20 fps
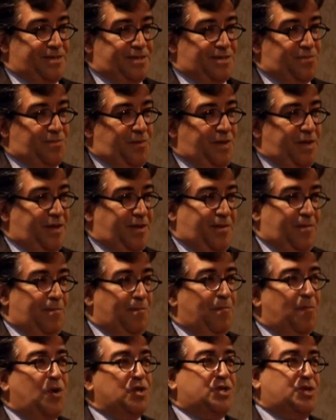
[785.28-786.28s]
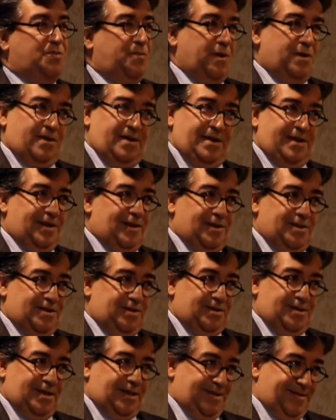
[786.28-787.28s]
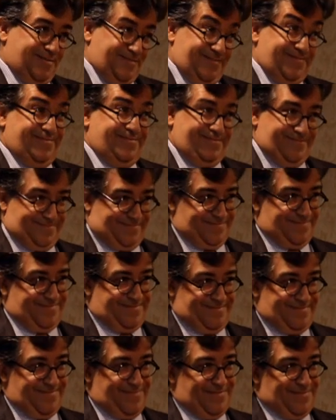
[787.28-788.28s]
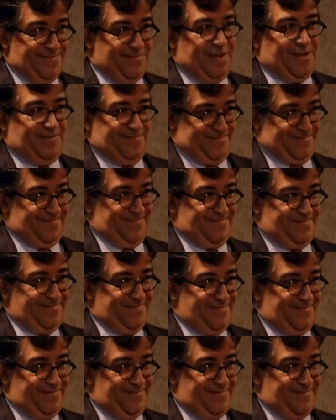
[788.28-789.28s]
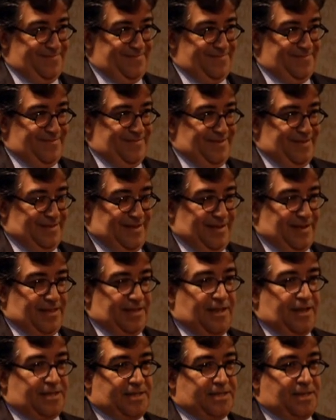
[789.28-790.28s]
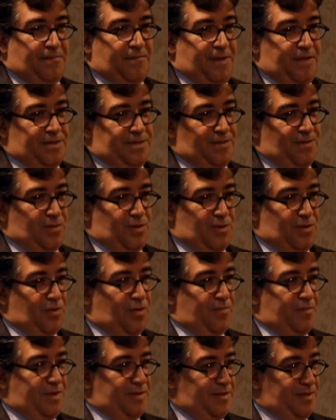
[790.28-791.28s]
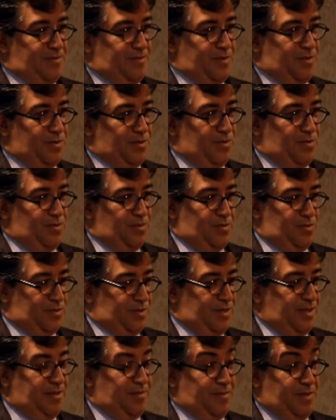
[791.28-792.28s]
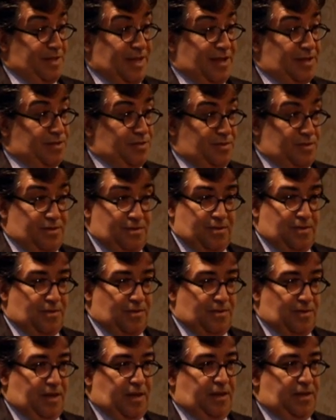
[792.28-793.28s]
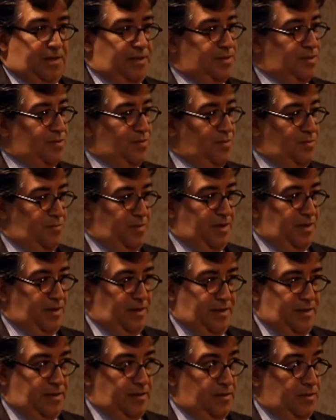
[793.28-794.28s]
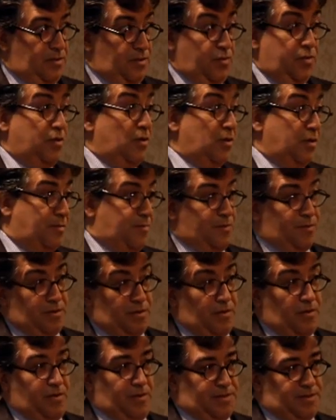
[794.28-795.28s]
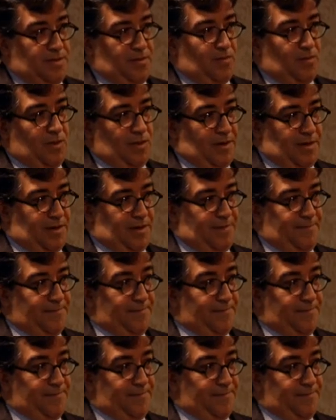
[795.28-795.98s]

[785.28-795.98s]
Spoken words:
speak much better English than me. And that's amazing when you go visit, because you see them in action and you go, hey, this could be in New York, but no, it's in Guadalajara.